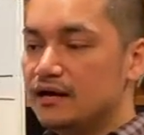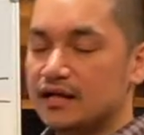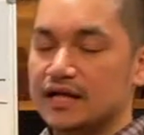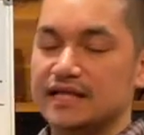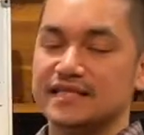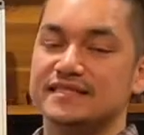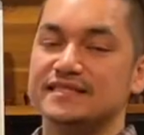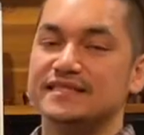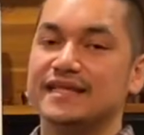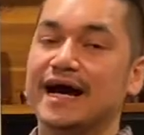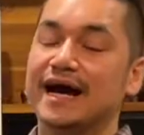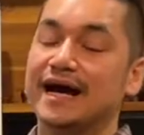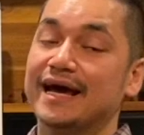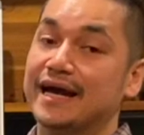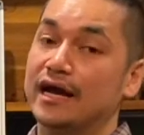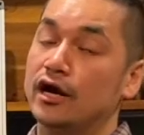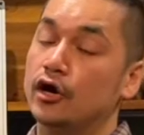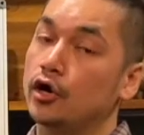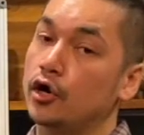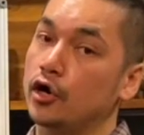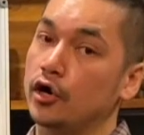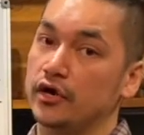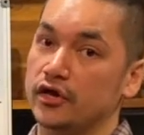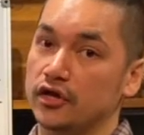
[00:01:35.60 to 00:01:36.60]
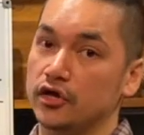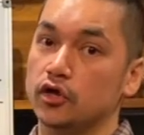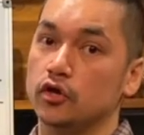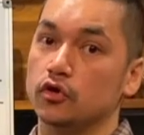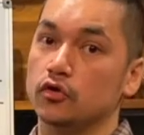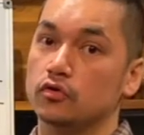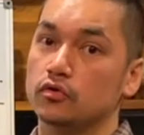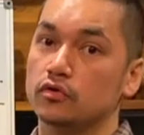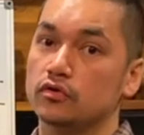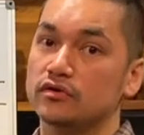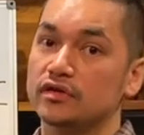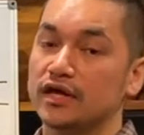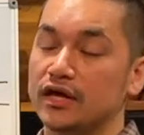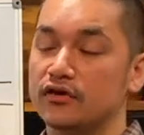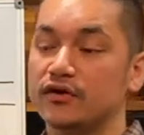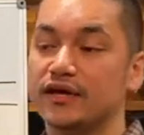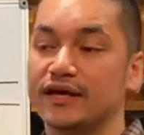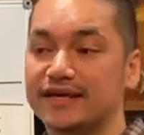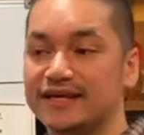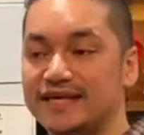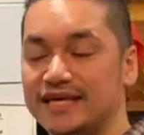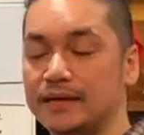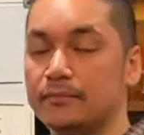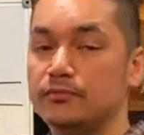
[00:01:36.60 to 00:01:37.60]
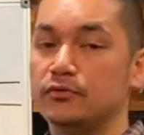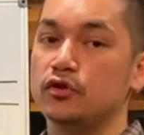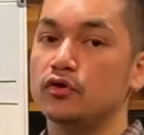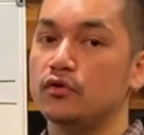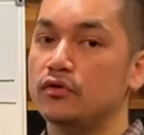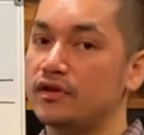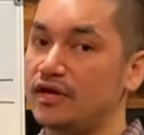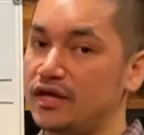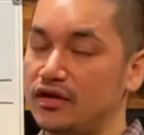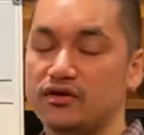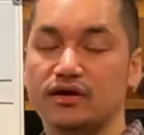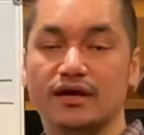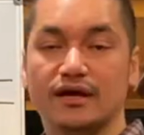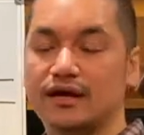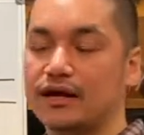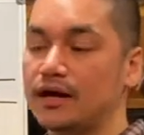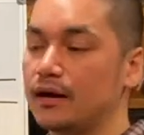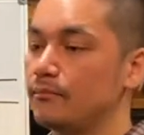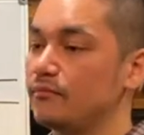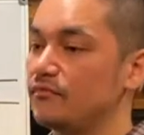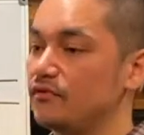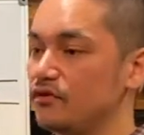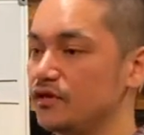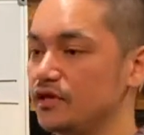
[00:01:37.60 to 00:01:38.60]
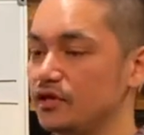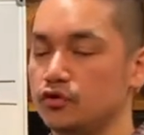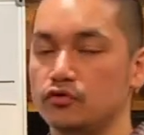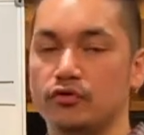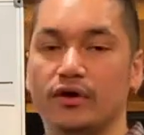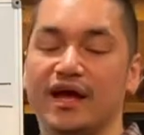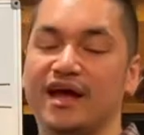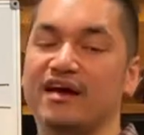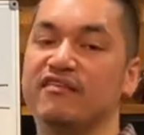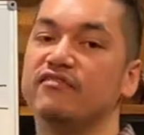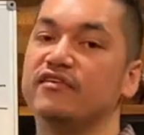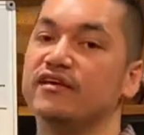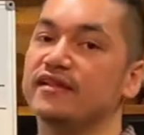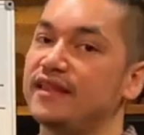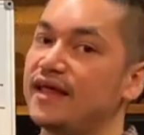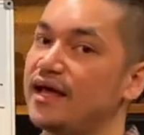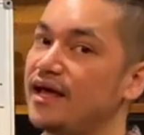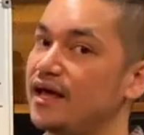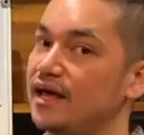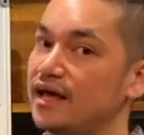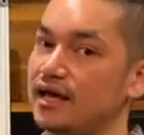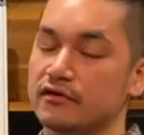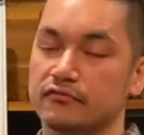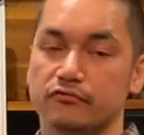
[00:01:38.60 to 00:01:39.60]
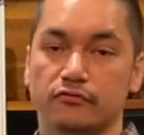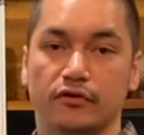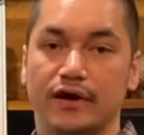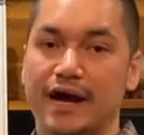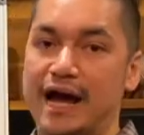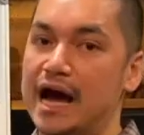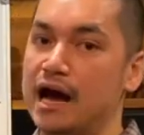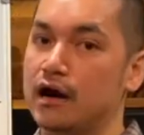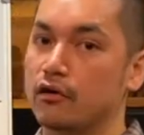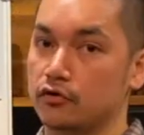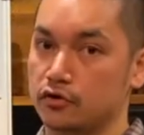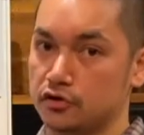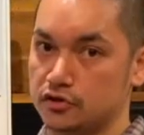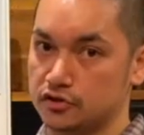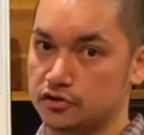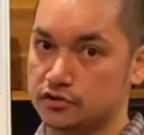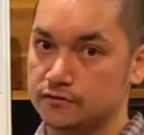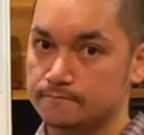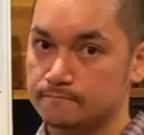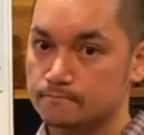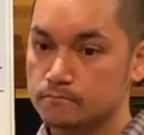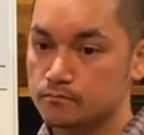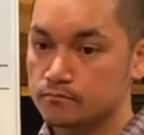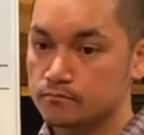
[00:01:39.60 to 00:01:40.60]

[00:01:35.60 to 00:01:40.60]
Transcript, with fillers: that's not going to hurt you, that you can keep doing it. You can come, you can do it every day for hours.